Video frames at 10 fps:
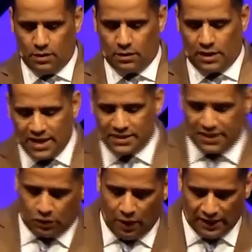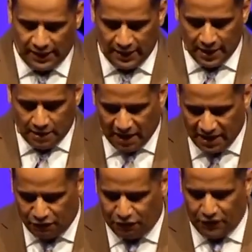Consequently, many
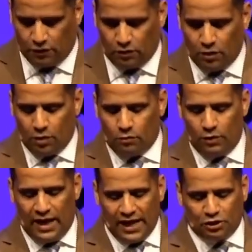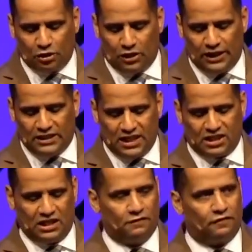feel relationally
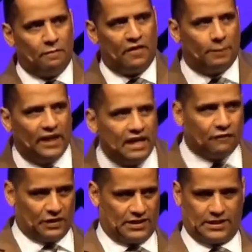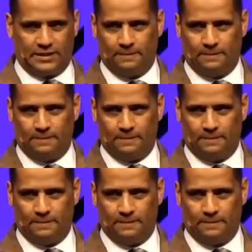distant from other believers.